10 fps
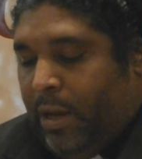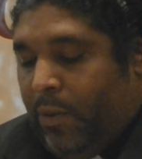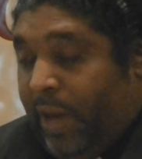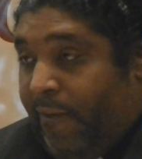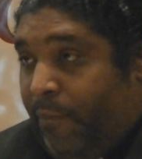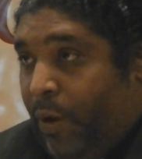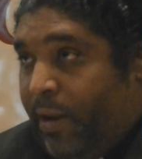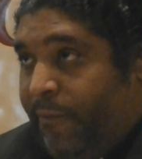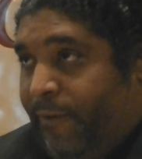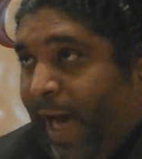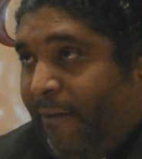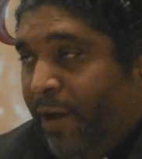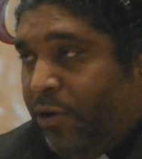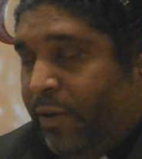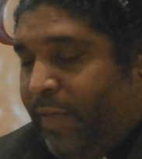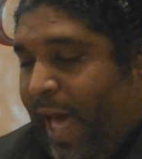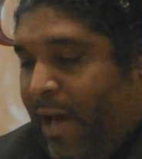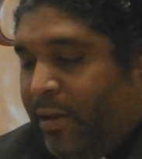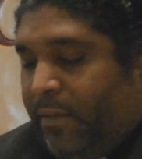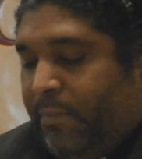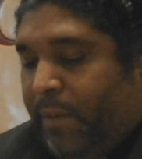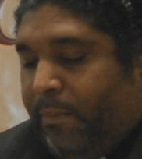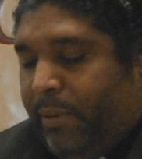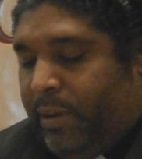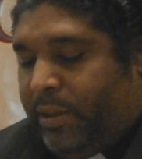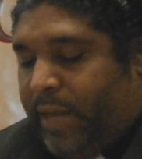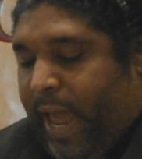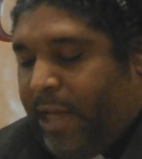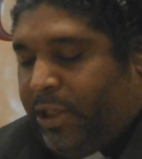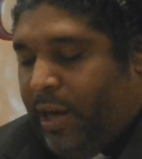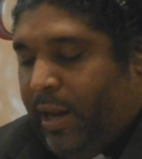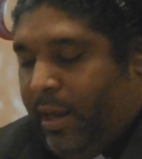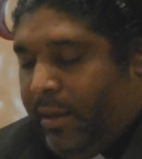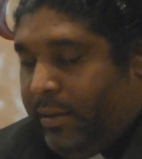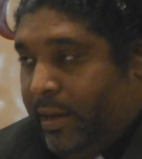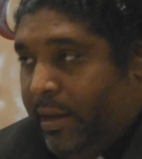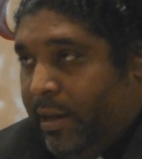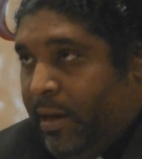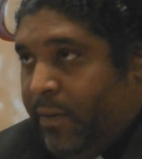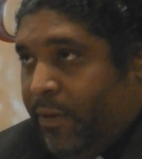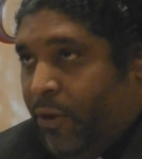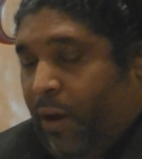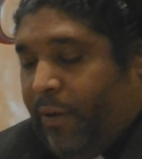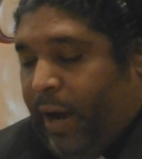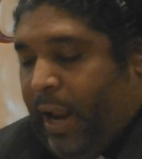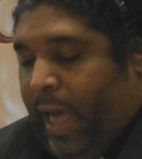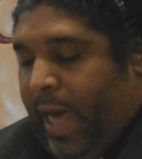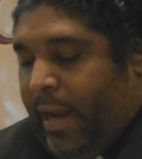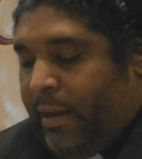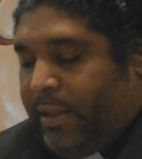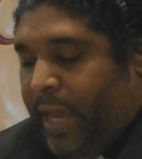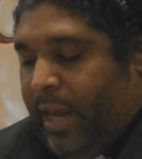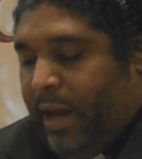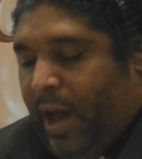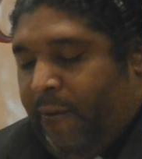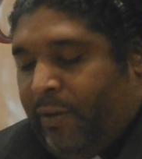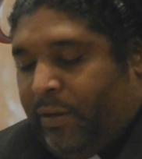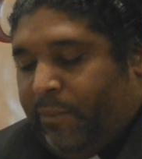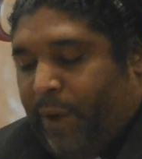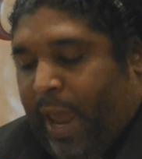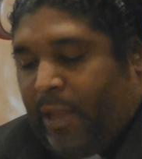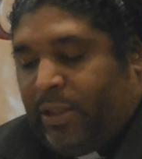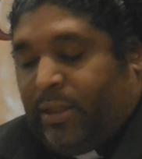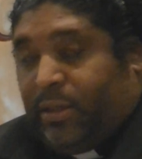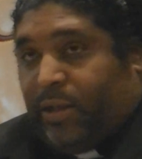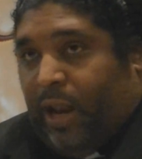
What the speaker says: We have more than 500,000 members nationally. The North Carolina State Conference of Branches is the